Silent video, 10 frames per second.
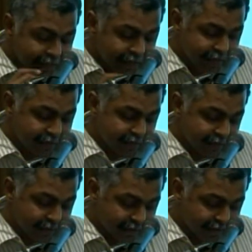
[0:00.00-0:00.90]
is
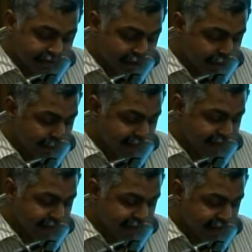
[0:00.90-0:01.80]
uh, disturbed by the
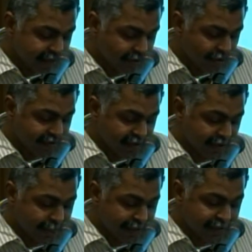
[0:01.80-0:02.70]
Canadian court's
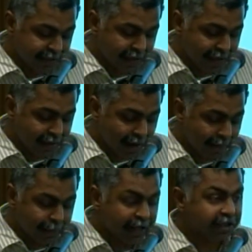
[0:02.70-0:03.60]
interpretation and
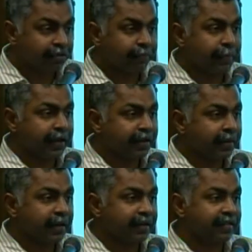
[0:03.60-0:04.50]
application of
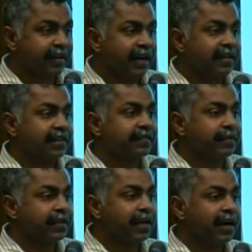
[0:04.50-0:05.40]
patentability standards
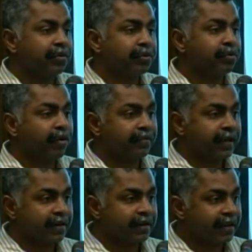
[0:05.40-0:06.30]
with regard to two of
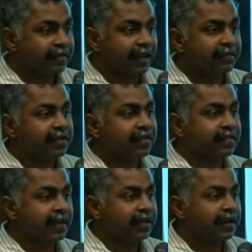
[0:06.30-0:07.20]
their drugs and which
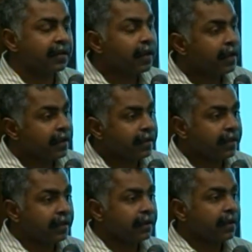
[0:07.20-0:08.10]
resulted in
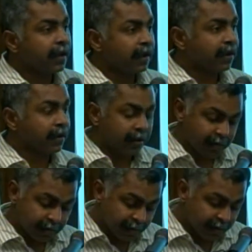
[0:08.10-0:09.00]
the
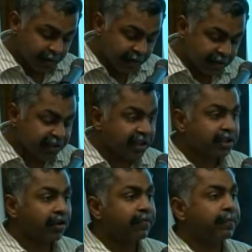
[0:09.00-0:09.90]
uh, in the
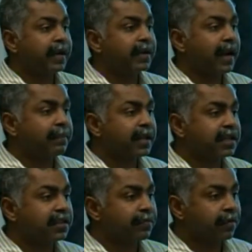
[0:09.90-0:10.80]
rejection of patent
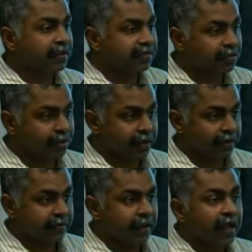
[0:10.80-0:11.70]
application for these two
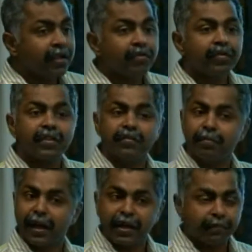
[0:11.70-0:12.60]
drugs. So this
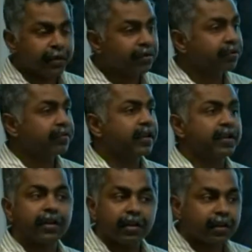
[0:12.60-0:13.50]
might be used in,
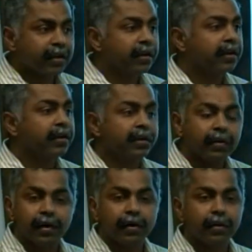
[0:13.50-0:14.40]
in, in, in
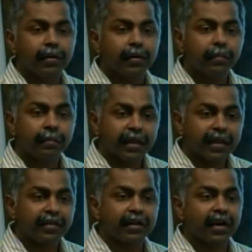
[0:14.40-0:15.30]
uh, uh many
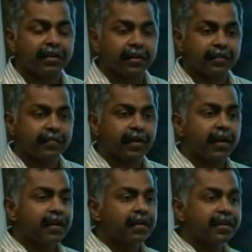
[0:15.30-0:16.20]
other countries.
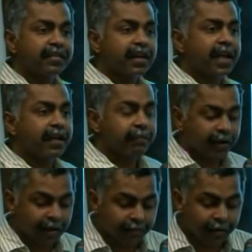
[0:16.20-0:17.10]
Uh, recently, I,
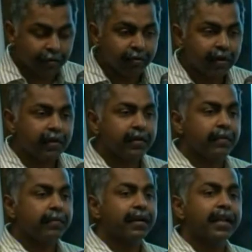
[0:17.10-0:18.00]
I found uh,
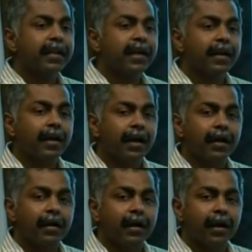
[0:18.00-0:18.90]
the legal
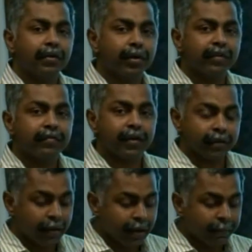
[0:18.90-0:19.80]
advisory
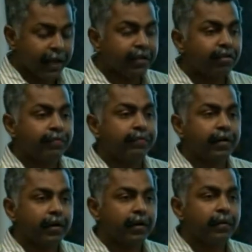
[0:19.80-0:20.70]
page of
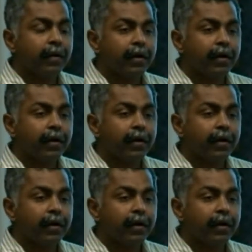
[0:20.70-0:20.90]
uh,